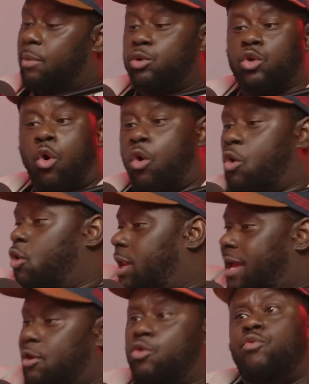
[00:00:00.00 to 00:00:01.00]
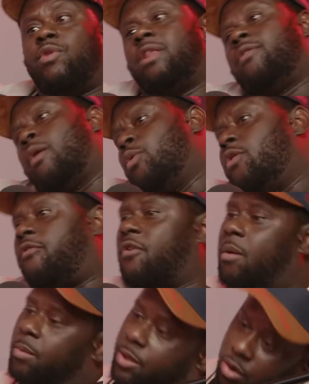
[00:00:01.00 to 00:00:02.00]
was all like, yo, you really, where you
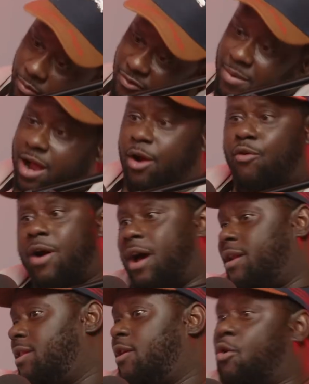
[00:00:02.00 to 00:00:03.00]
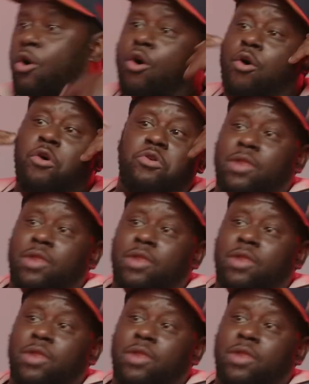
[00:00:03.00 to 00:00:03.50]
from? I'm like, yo, I'm from Accra. They are like, oh, you